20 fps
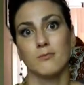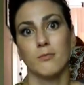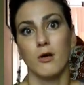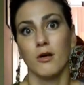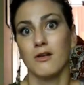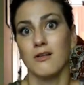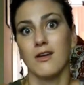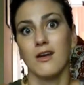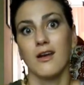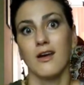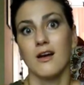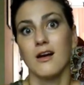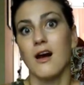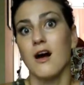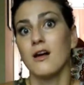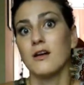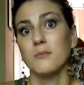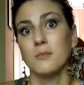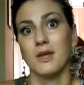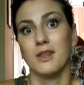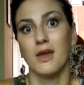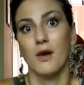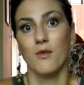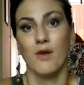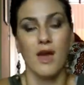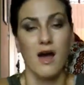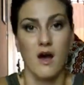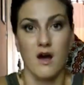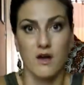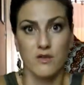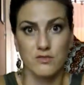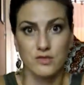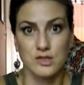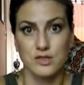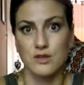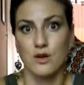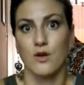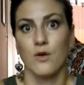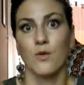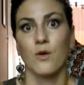market economy that we have.
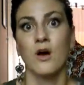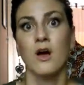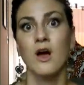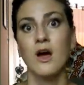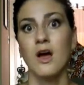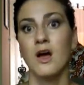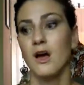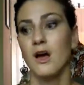So